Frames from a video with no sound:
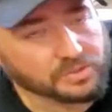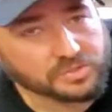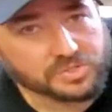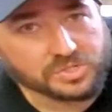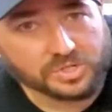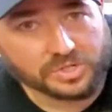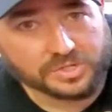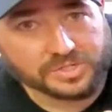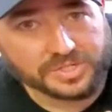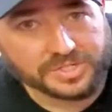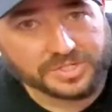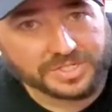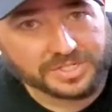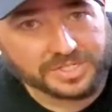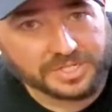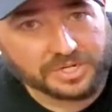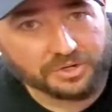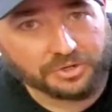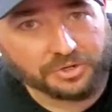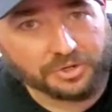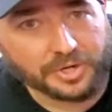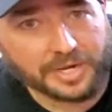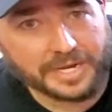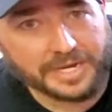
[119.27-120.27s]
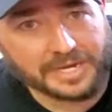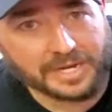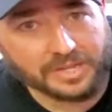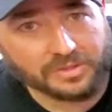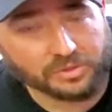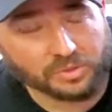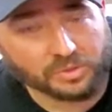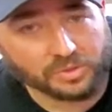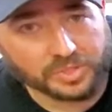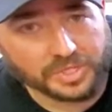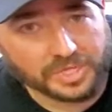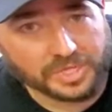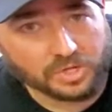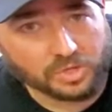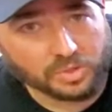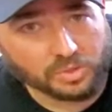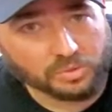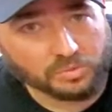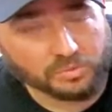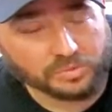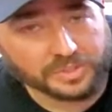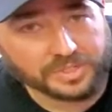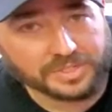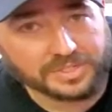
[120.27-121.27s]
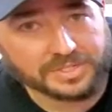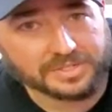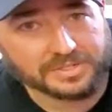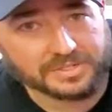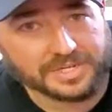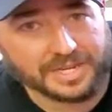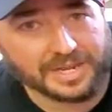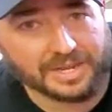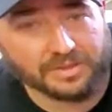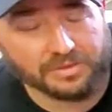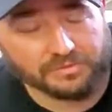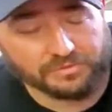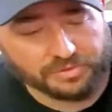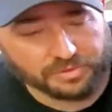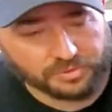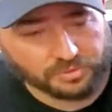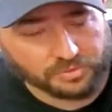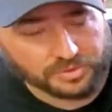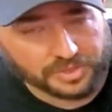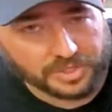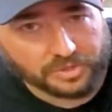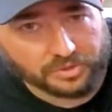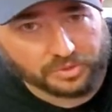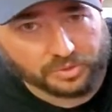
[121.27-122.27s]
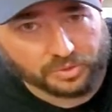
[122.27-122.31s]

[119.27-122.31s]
those start to deteriorate and they'll leak coolant down through the